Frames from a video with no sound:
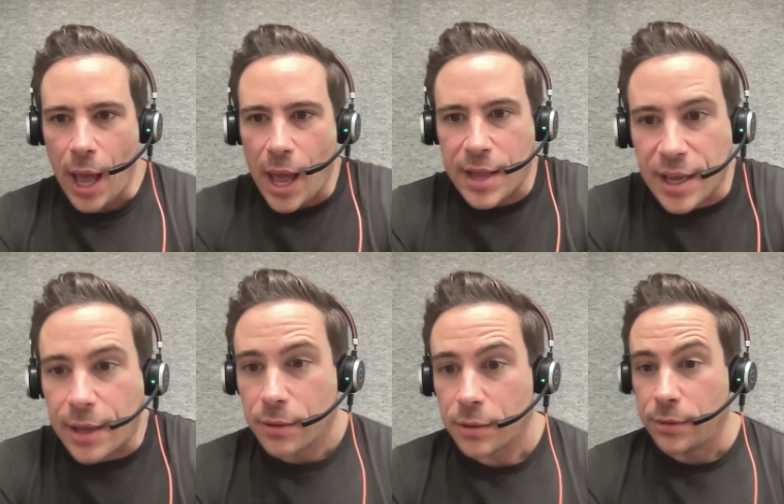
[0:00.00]
And I
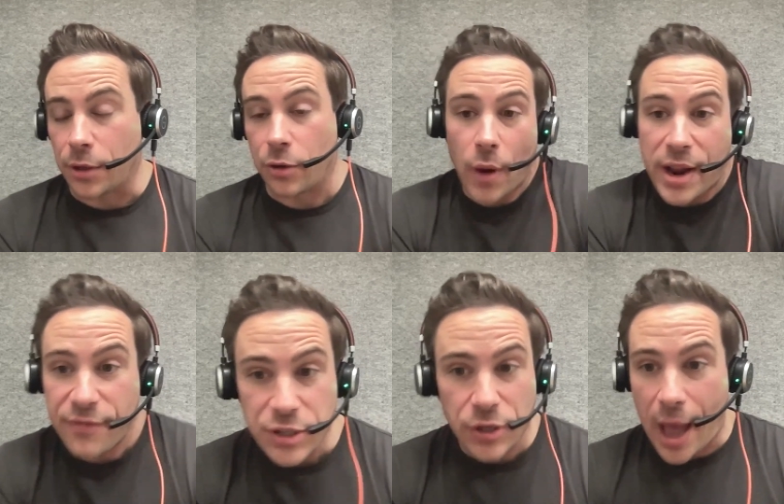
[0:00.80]
think the
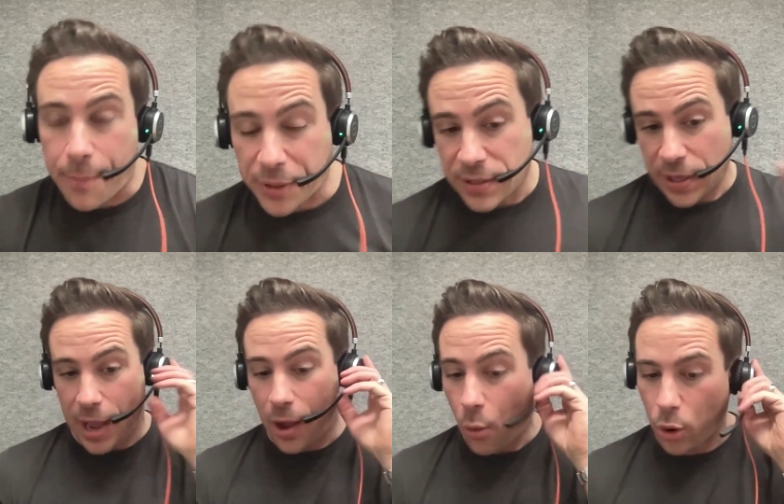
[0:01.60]
great venture capitalists that
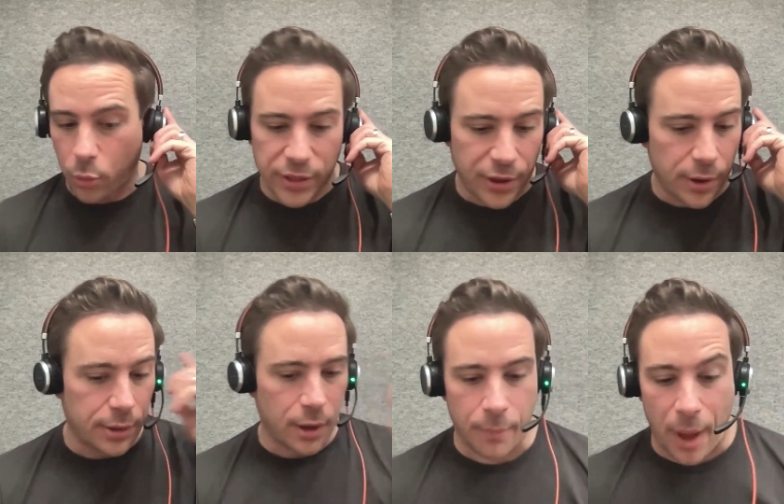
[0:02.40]
I all work with
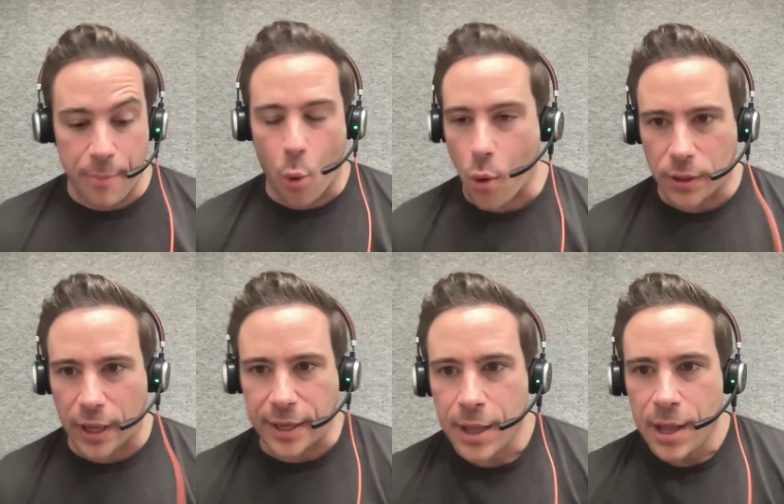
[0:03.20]
on my board,
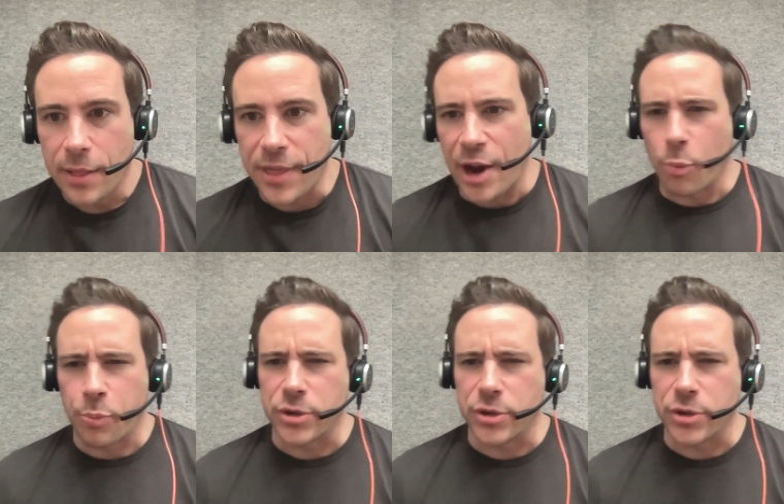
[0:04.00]
like, they don't